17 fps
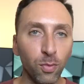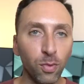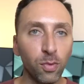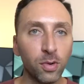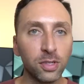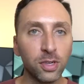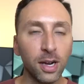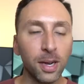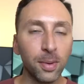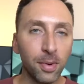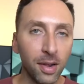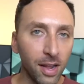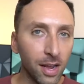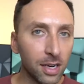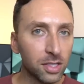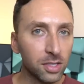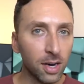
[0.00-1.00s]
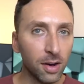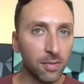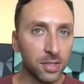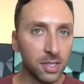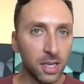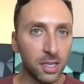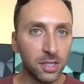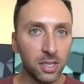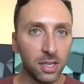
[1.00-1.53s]
When we're talking about
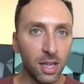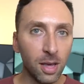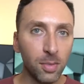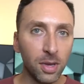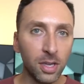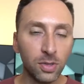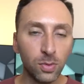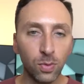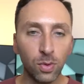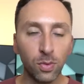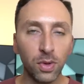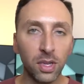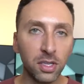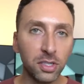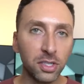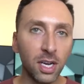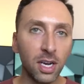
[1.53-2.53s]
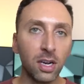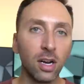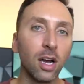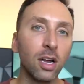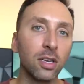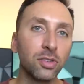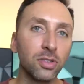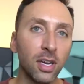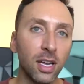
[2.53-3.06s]
extravasation, that means when we inject
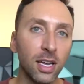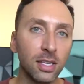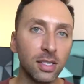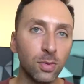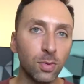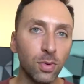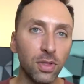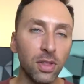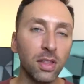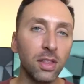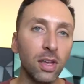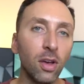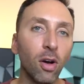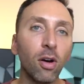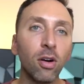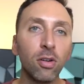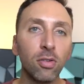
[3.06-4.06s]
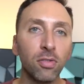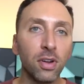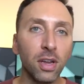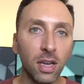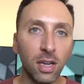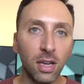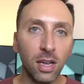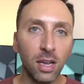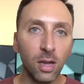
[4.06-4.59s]
contrast within the
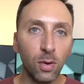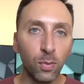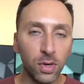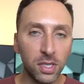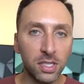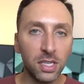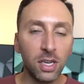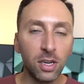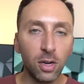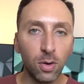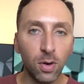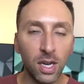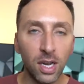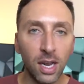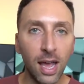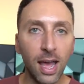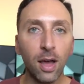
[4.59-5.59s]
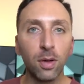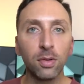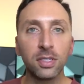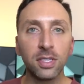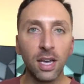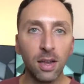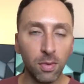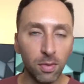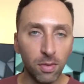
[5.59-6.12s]
artery and we see it going
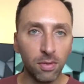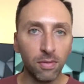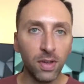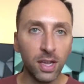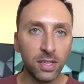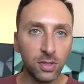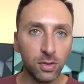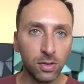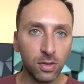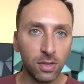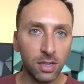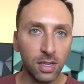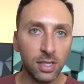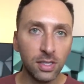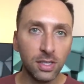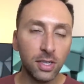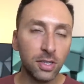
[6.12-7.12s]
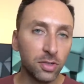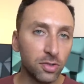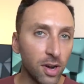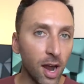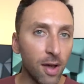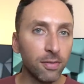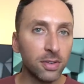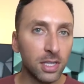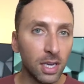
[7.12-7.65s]
outside of the vessel, it's
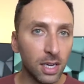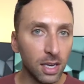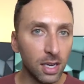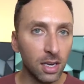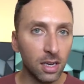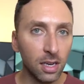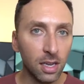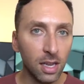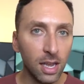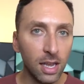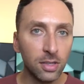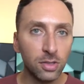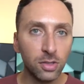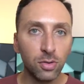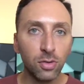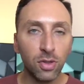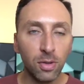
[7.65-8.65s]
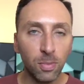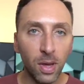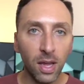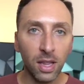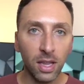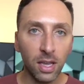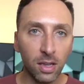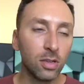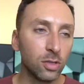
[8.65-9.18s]
extravasating into the
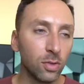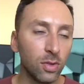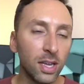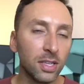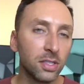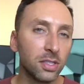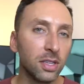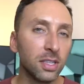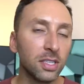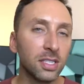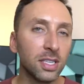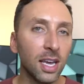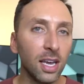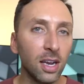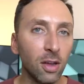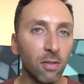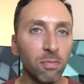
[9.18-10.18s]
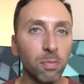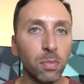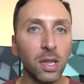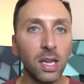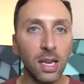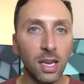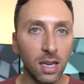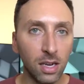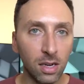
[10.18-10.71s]
belly. So that's the site of
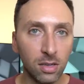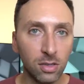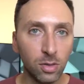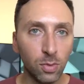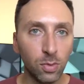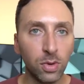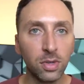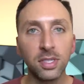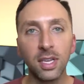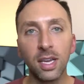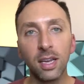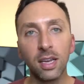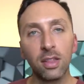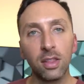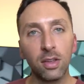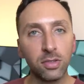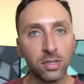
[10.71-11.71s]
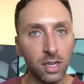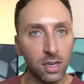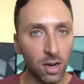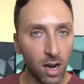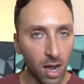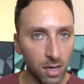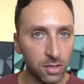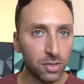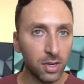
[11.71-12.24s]
bleeding. So when we say there's
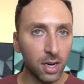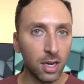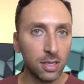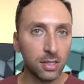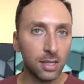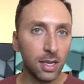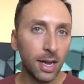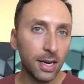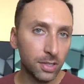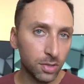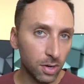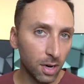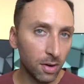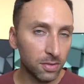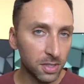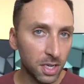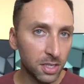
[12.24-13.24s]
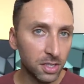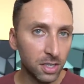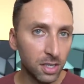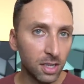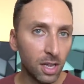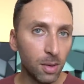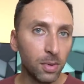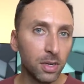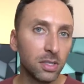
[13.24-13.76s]
contrast
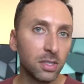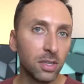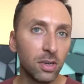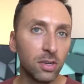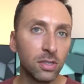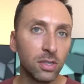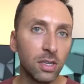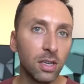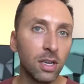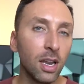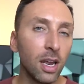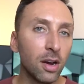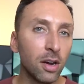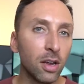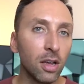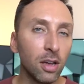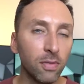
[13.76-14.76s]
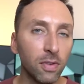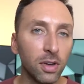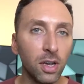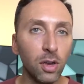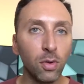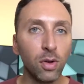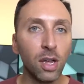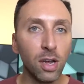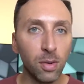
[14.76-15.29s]
extravasation, that means there's an area of
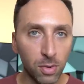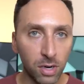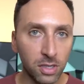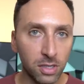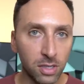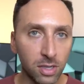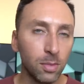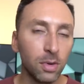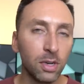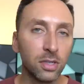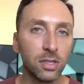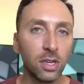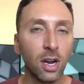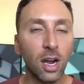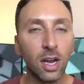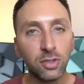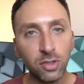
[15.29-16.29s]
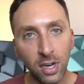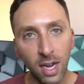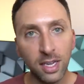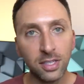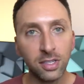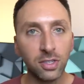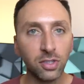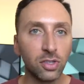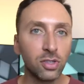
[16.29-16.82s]
acute hemorrhage because the
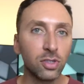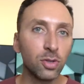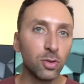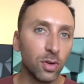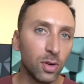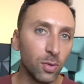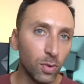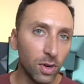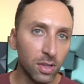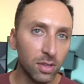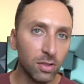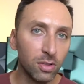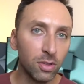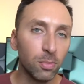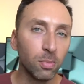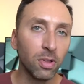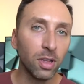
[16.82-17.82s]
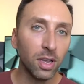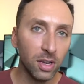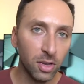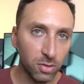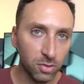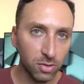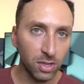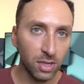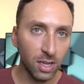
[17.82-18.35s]
contrast is just doing what the blood
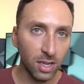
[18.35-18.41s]
usually